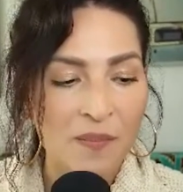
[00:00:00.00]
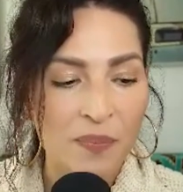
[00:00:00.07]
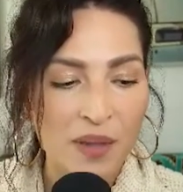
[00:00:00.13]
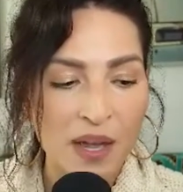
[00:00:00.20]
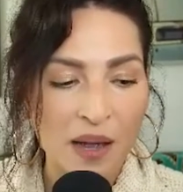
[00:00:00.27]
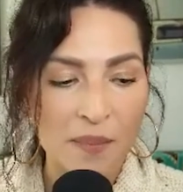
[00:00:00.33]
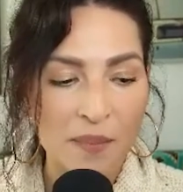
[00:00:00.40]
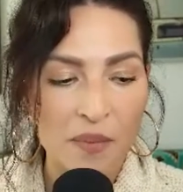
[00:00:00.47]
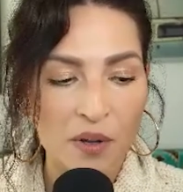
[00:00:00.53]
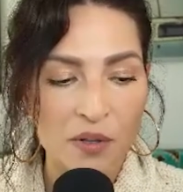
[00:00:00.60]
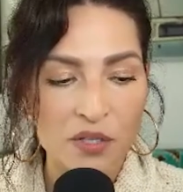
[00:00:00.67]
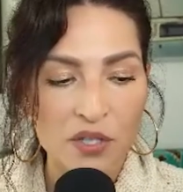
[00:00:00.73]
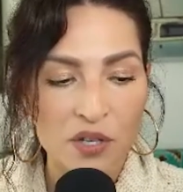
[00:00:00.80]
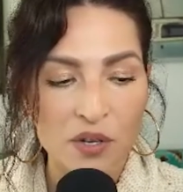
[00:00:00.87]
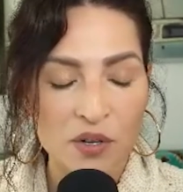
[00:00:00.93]
I'm
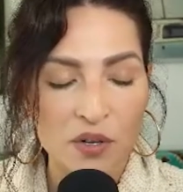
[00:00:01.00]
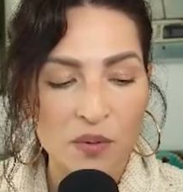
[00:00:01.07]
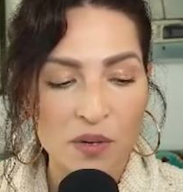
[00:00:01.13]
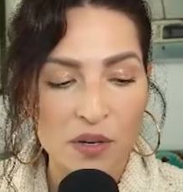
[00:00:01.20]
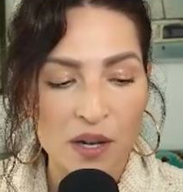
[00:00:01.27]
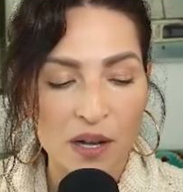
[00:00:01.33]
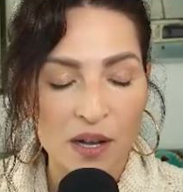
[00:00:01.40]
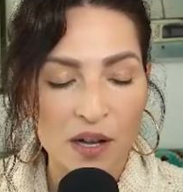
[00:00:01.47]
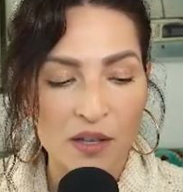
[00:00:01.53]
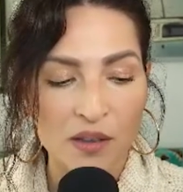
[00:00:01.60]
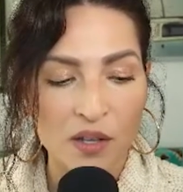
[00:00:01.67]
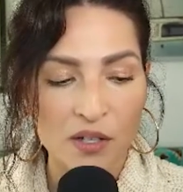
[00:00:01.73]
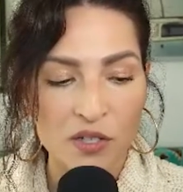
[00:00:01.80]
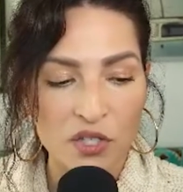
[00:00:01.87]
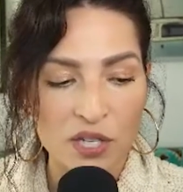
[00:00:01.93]
also uh,
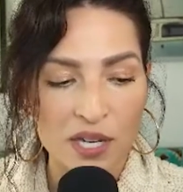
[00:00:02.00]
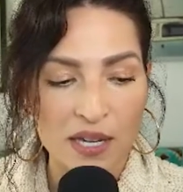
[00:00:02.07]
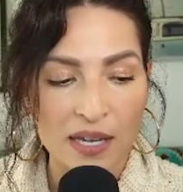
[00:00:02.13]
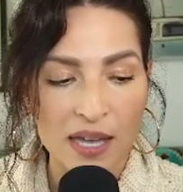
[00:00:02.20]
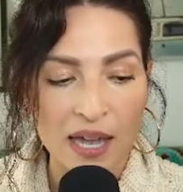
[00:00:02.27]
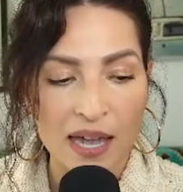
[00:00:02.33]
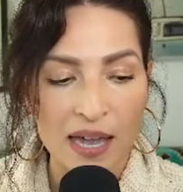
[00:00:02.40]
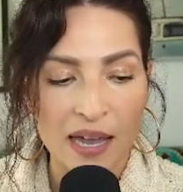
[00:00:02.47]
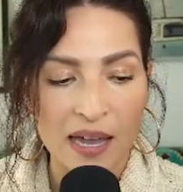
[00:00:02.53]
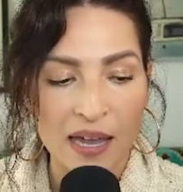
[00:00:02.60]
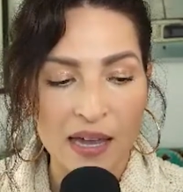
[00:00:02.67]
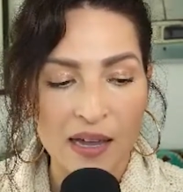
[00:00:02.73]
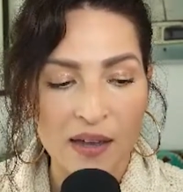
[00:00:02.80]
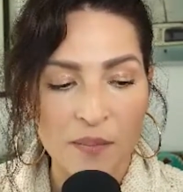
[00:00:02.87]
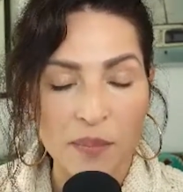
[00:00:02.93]
launching
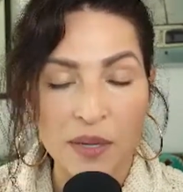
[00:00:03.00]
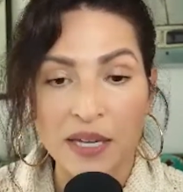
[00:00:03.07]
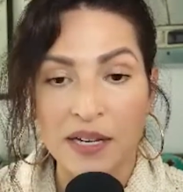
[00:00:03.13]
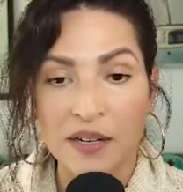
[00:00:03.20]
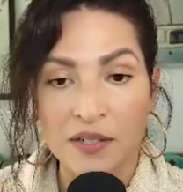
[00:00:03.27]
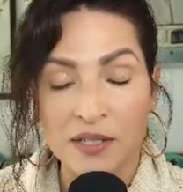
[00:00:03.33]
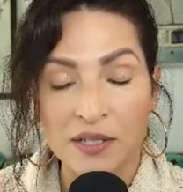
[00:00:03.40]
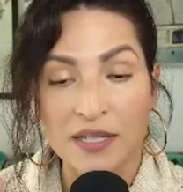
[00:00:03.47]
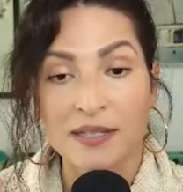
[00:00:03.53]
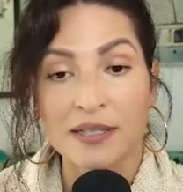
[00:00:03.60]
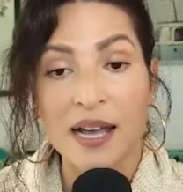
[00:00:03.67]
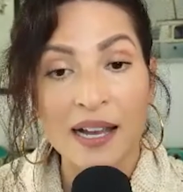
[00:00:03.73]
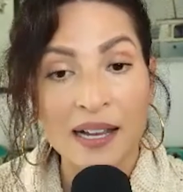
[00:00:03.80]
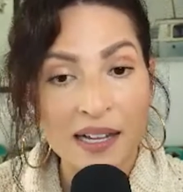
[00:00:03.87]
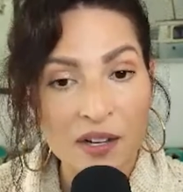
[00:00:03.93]
a beginner's
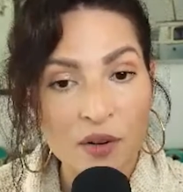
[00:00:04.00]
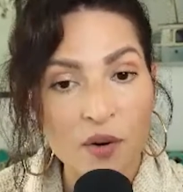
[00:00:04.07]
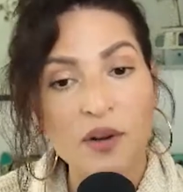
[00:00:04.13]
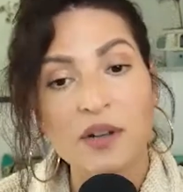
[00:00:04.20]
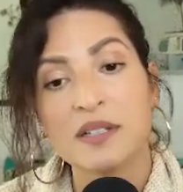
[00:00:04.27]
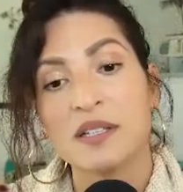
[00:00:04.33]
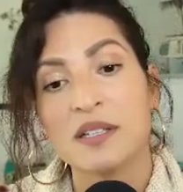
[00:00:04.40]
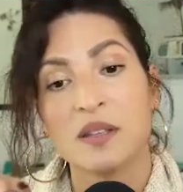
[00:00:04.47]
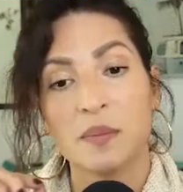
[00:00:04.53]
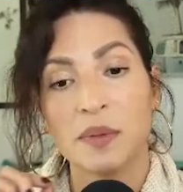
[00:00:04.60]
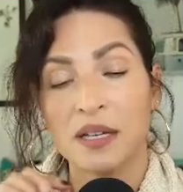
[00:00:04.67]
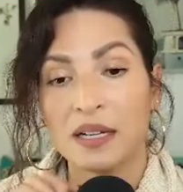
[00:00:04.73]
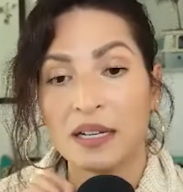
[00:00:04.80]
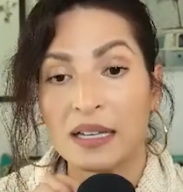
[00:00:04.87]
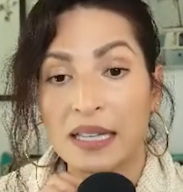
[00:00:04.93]
anxiety course at the
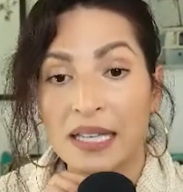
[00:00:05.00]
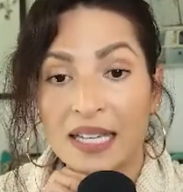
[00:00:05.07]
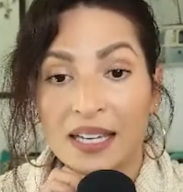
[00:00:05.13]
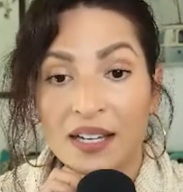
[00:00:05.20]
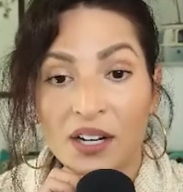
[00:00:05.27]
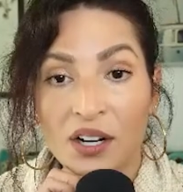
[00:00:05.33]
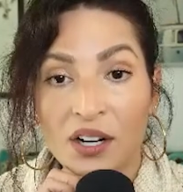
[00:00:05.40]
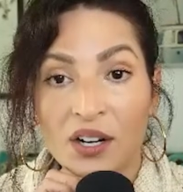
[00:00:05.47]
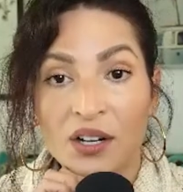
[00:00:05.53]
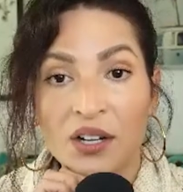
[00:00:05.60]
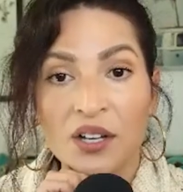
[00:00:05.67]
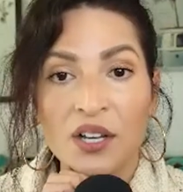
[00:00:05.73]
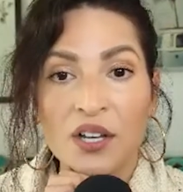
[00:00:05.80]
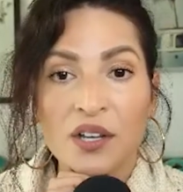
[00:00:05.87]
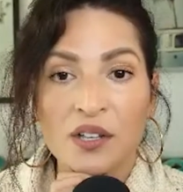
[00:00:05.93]
beginning of the year.
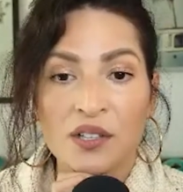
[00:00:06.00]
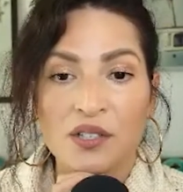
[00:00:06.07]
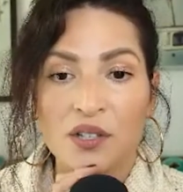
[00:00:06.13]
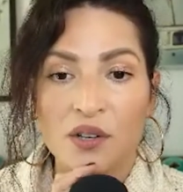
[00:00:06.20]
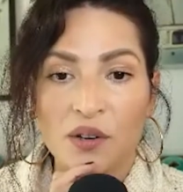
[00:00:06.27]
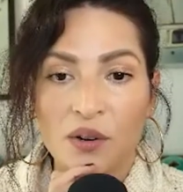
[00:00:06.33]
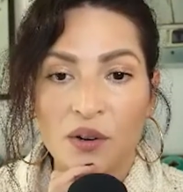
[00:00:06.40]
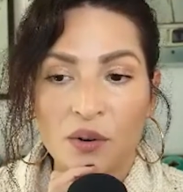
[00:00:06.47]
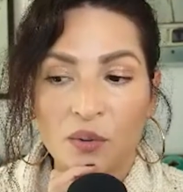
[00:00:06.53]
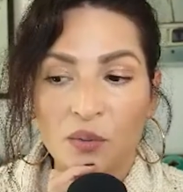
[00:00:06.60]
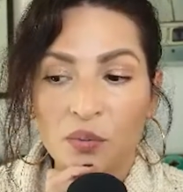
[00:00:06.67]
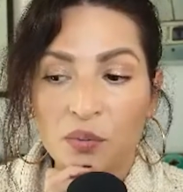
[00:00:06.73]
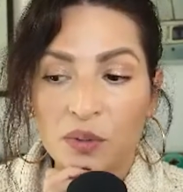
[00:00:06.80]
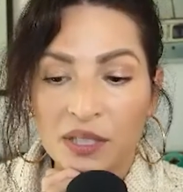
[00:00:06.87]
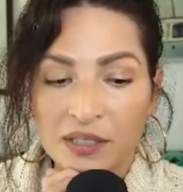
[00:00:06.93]
So,
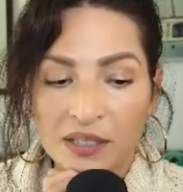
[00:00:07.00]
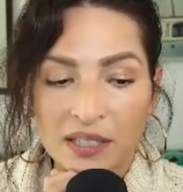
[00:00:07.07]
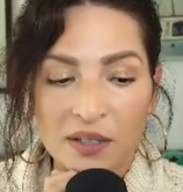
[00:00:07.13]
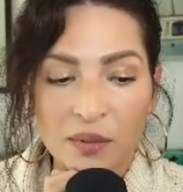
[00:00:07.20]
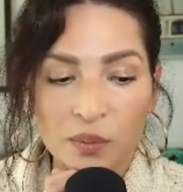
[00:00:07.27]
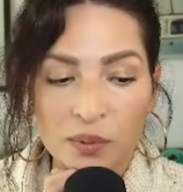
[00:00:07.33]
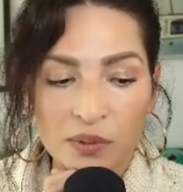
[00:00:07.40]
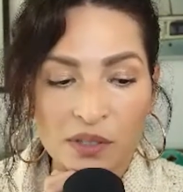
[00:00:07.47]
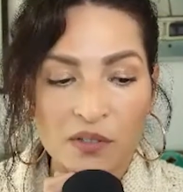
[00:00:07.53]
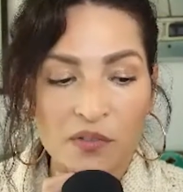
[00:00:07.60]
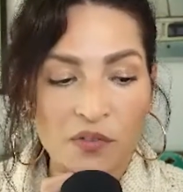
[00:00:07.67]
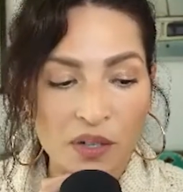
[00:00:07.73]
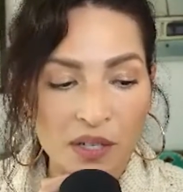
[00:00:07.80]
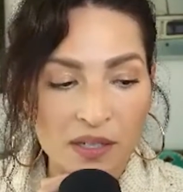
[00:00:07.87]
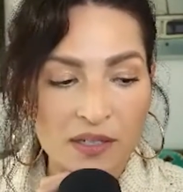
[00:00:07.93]
really, really
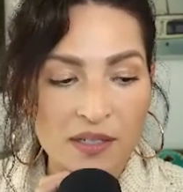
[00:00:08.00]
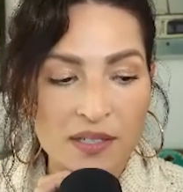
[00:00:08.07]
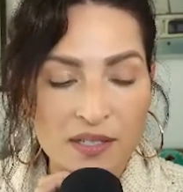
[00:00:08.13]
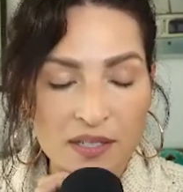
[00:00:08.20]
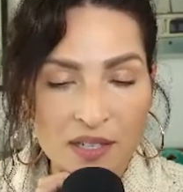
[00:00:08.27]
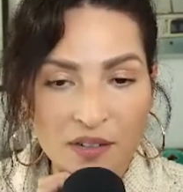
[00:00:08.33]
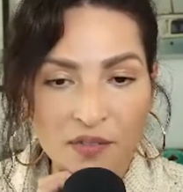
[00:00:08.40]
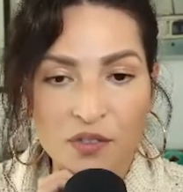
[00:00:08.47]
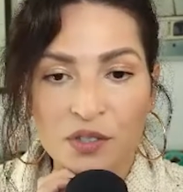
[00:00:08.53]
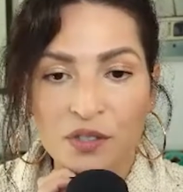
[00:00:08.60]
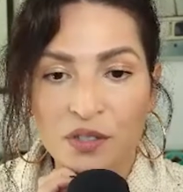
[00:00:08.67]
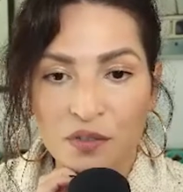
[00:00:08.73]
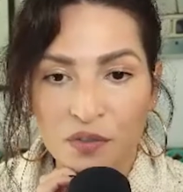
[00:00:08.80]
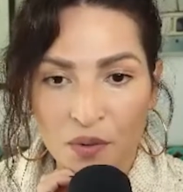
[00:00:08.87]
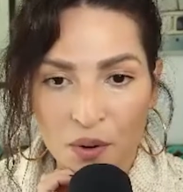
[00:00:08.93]
fun stuff to
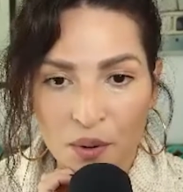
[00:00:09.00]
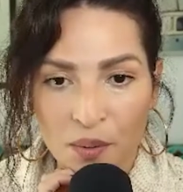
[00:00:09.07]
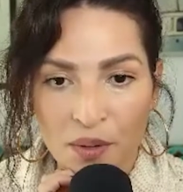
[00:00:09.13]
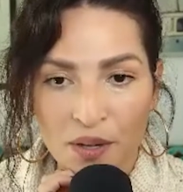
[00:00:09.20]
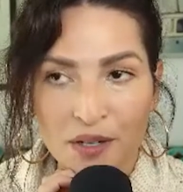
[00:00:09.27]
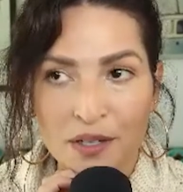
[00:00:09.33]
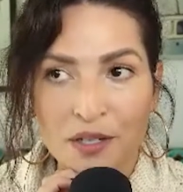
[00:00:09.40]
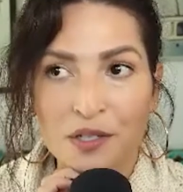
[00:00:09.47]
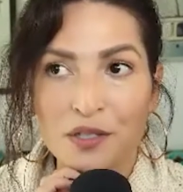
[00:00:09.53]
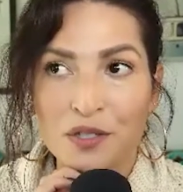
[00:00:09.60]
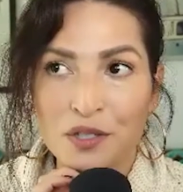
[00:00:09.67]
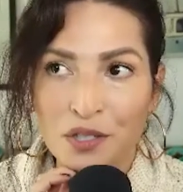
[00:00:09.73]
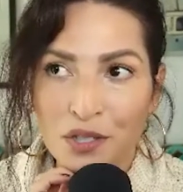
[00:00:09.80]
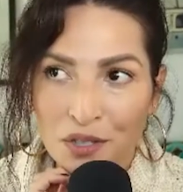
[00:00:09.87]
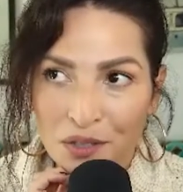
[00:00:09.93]
look forward
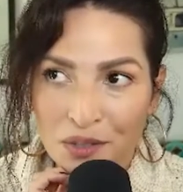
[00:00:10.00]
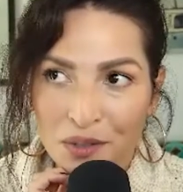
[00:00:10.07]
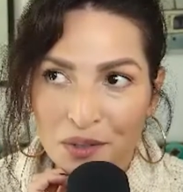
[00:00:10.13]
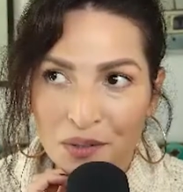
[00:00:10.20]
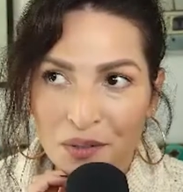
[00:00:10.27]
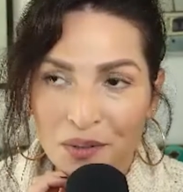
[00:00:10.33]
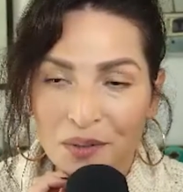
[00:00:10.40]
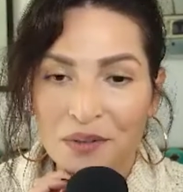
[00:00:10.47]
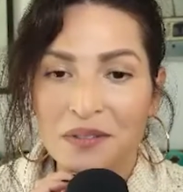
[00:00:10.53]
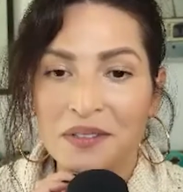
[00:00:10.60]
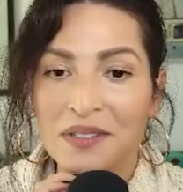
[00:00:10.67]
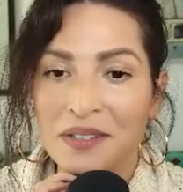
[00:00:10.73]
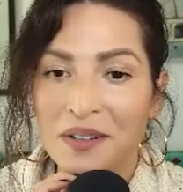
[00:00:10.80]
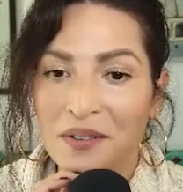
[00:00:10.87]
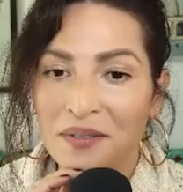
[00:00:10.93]
too.
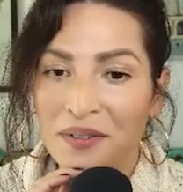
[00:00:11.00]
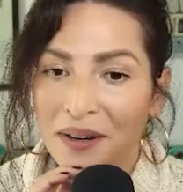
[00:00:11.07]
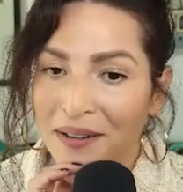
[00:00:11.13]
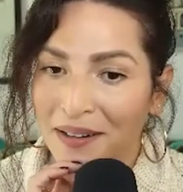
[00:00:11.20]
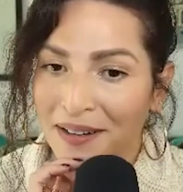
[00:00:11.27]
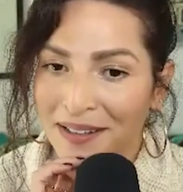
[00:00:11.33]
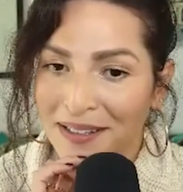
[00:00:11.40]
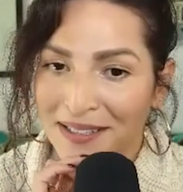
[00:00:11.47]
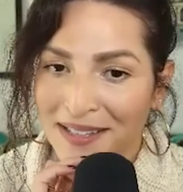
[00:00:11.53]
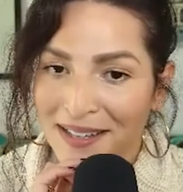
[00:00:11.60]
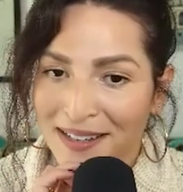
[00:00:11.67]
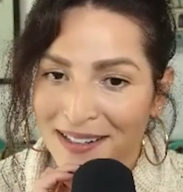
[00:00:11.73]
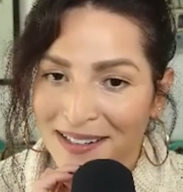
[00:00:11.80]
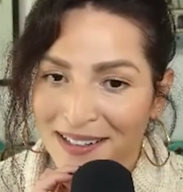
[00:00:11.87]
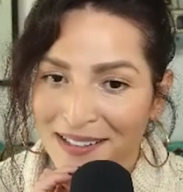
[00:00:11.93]
So very
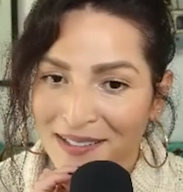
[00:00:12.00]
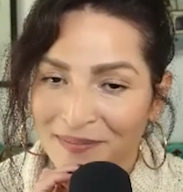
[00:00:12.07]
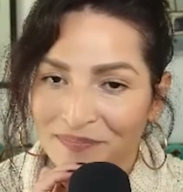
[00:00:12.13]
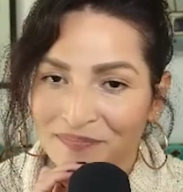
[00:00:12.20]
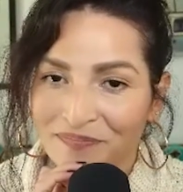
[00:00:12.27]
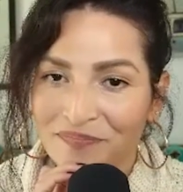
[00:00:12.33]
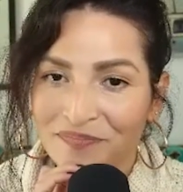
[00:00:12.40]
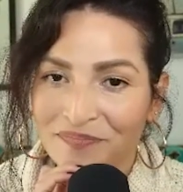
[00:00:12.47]
excited. Oh